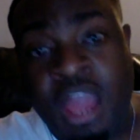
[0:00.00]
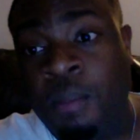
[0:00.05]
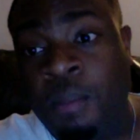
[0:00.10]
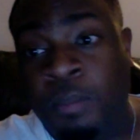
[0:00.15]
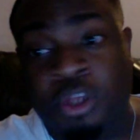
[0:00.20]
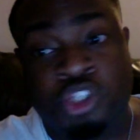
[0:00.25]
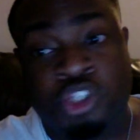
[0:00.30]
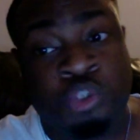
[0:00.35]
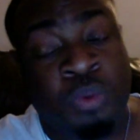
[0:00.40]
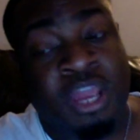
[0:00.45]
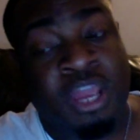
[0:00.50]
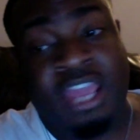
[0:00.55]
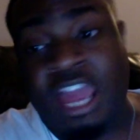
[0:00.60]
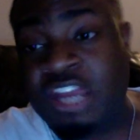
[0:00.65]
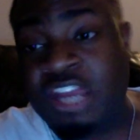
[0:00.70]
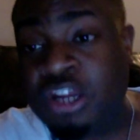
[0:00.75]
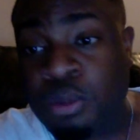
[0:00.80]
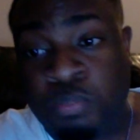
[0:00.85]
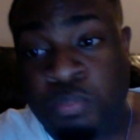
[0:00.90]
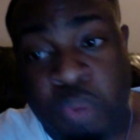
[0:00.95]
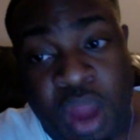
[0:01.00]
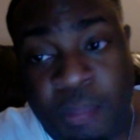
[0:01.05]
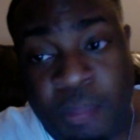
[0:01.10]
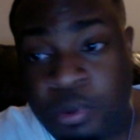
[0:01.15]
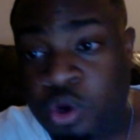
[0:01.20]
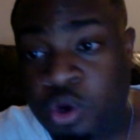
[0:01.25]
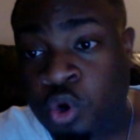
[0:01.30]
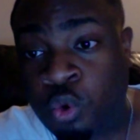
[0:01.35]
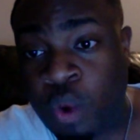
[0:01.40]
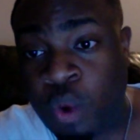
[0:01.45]
but you ain't got no
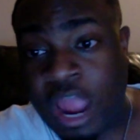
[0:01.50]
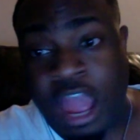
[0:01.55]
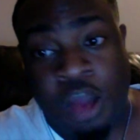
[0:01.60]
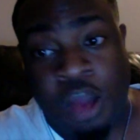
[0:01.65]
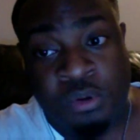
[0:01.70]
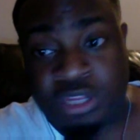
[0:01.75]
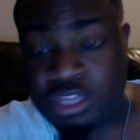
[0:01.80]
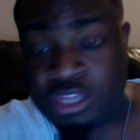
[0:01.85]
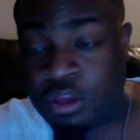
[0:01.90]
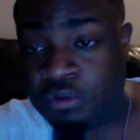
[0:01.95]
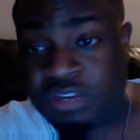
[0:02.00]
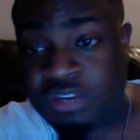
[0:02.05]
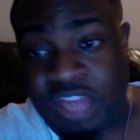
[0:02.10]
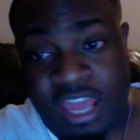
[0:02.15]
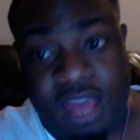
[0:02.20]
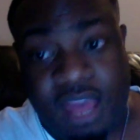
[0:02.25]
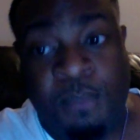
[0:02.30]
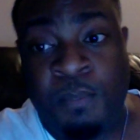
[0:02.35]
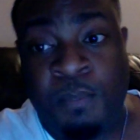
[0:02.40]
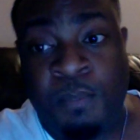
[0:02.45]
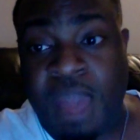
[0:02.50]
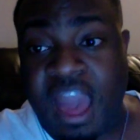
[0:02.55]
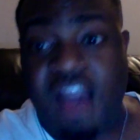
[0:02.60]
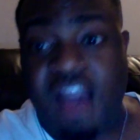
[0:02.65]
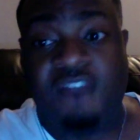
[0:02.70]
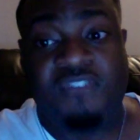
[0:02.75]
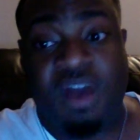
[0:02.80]
proper crown in your damn mouth.